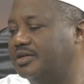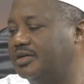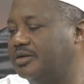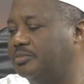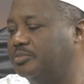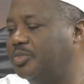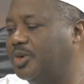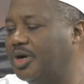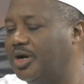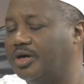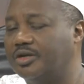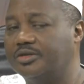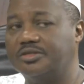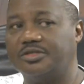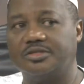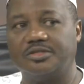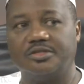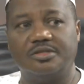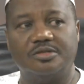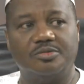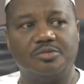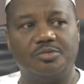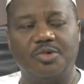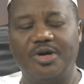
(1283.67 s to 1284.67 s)
But
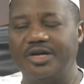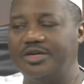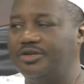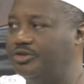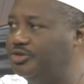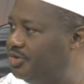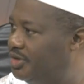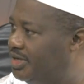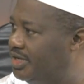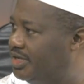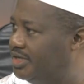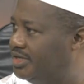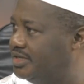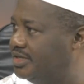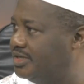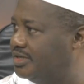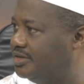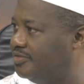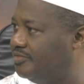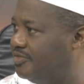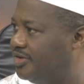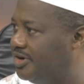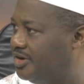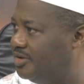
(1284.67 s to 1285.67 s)
we're doing the
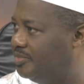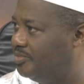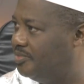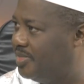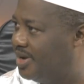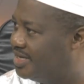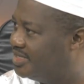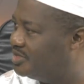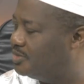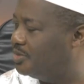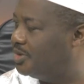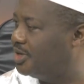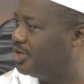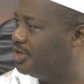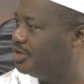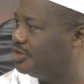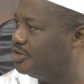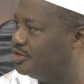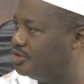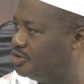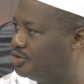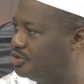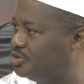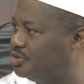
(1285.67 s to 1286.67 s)
very best we can
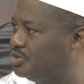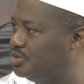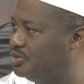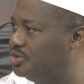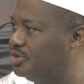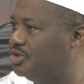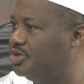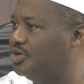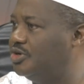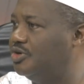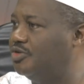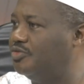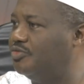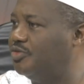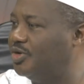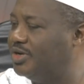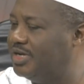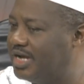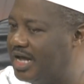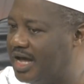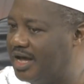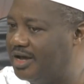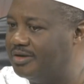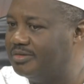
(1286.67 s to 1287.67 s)
do for
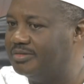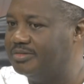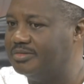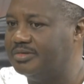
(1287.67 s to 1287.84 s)
now,